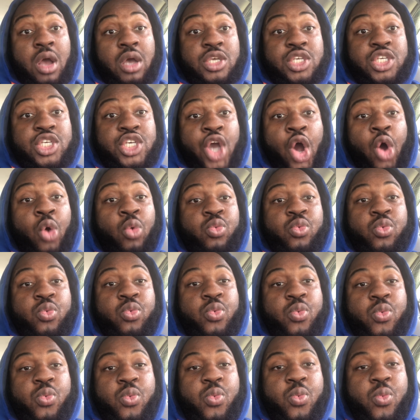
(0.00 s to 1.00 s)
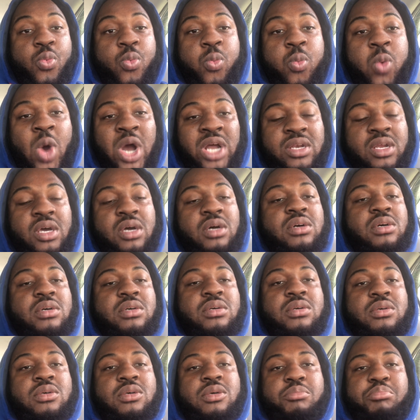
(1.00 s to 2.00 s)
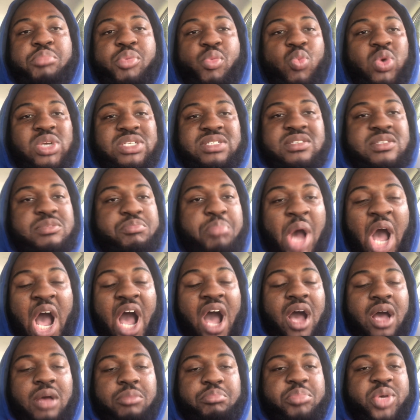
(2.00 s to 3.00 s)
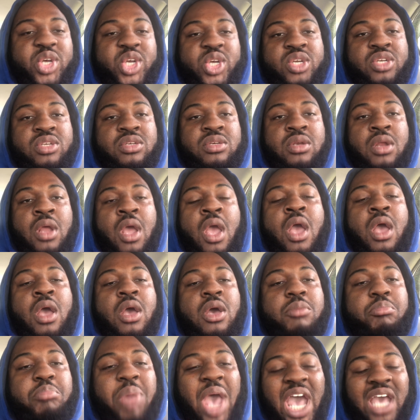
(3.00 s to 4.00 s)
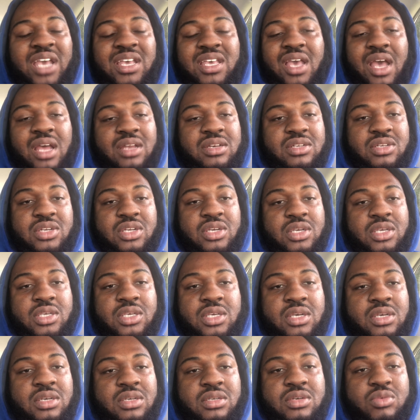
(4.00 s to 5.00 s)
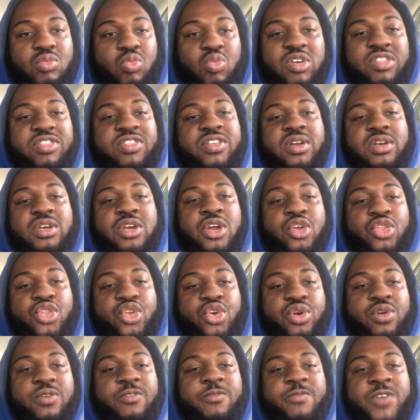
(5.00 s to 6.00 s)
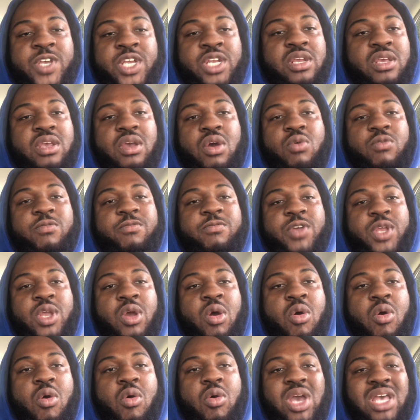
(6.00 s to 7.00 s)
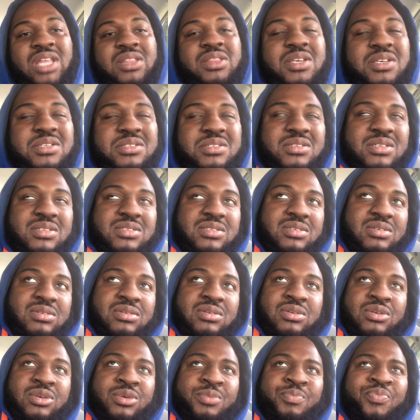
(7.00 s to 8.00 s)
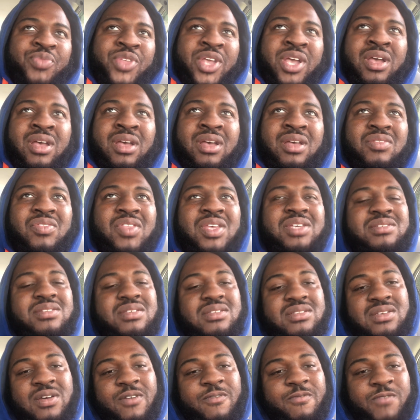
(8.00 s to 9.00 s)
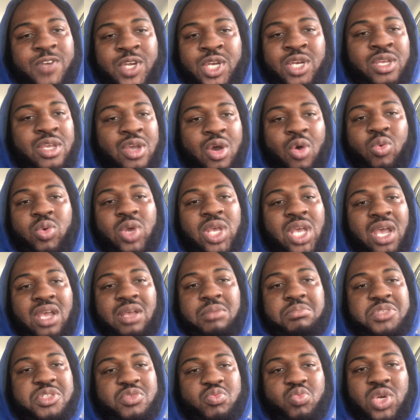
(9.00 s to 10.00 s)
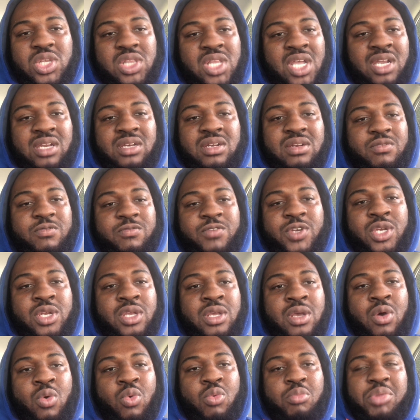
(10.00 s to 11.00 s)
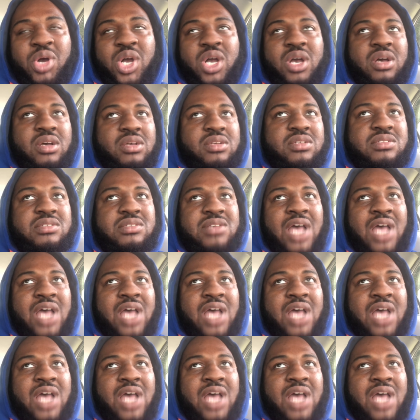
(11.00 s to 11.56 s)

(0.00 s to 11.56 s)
Yo, what up? What's poppin'? Back at it again with another video for y'all. And this is a video games related video because